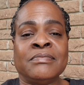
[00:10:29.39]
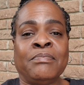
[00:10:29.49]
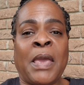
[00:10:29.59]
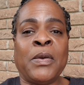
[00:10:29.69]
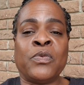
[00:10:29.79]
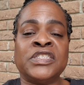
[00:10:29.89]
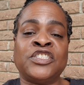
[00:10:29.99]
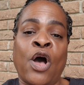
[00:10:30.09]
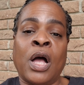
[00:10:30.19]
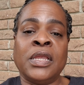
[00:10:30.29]
Maybe it was
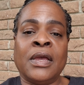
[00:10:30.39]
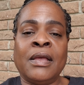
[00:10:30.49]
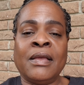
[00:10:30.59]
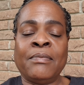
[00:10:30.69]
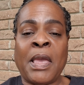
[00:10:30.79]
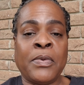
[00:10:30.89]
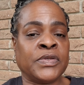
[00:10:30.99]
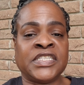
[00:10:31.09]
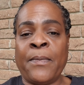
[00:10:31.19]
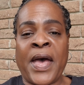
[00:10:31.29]
Sonya. Maybe it was
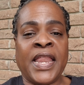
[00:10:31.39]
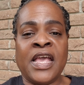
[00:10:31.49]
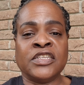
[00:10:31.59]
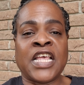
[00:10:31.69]
somebody else.